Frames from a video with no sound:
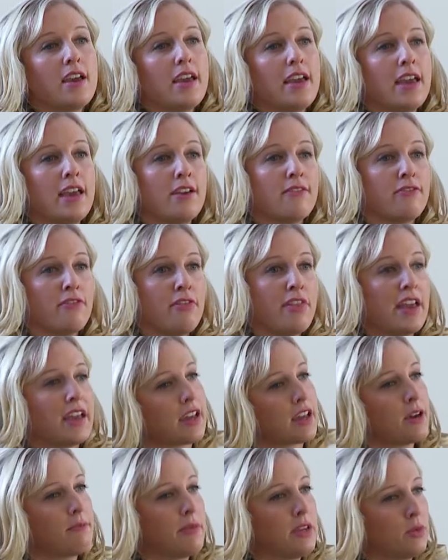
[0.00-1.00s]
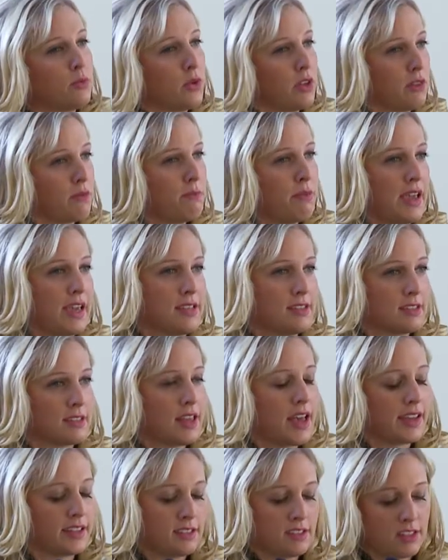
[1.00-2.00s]
if they come in with
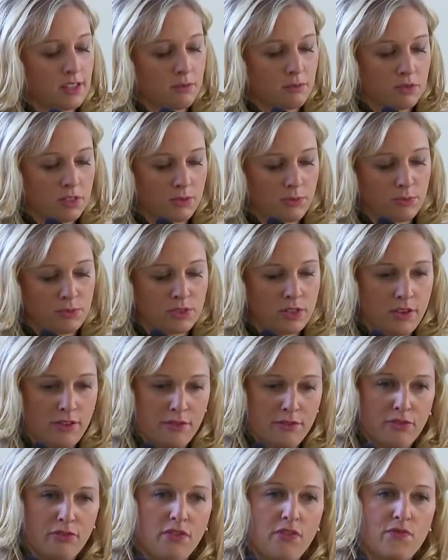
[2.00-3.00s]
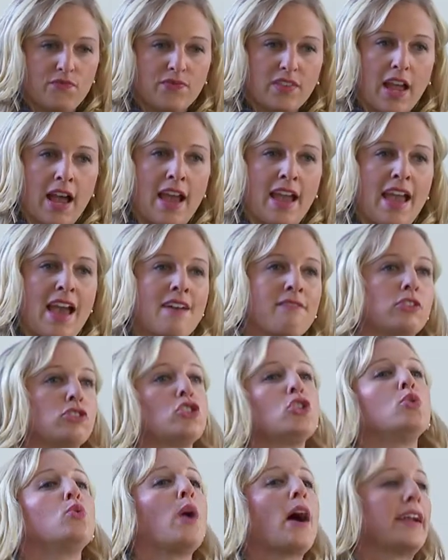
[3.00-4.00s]
baseline symptoms of, I have a
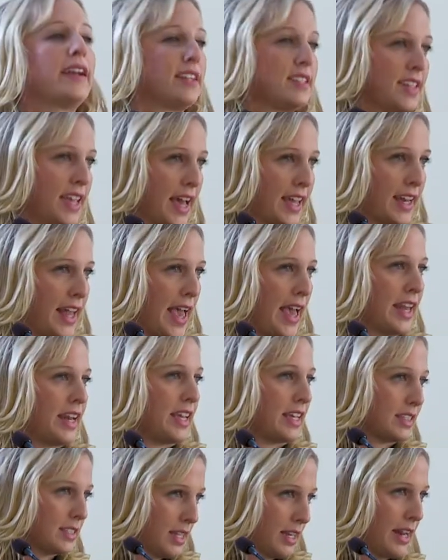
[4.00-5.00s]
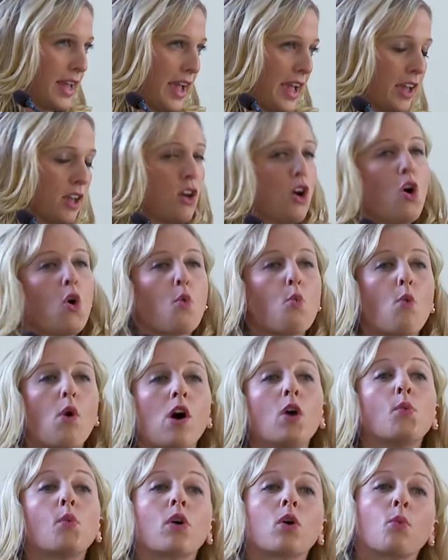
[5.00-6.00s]
2 out of 10 headache today,
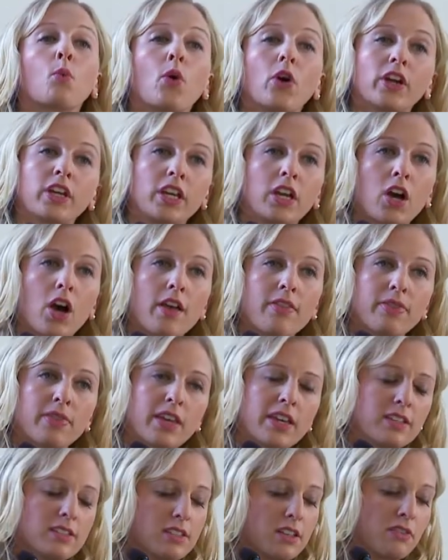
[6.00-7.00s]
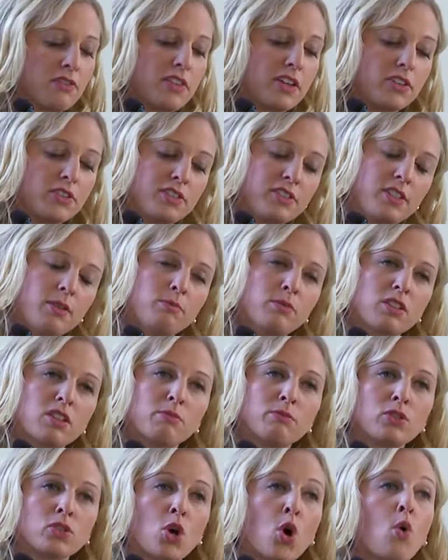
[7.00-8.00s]
while we're working on things, if their
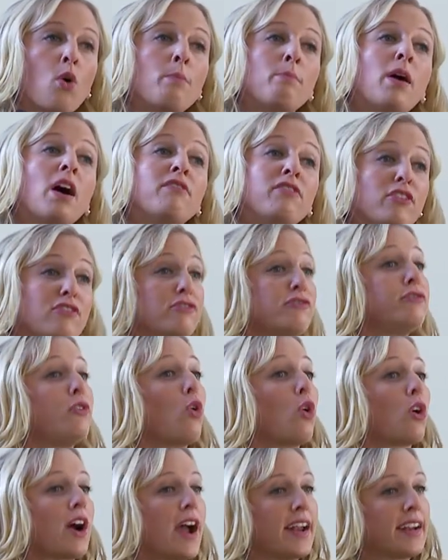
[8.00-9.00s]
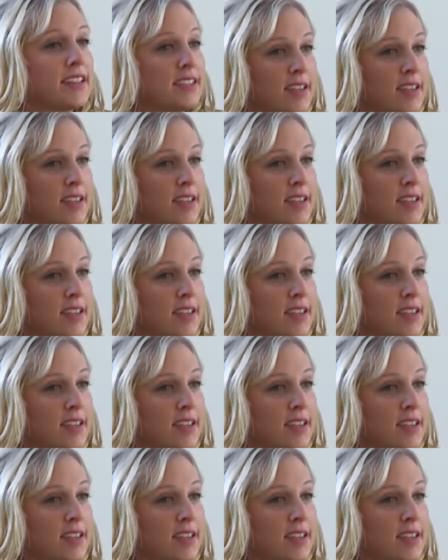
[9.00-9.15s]
symptoms go above a 4 out of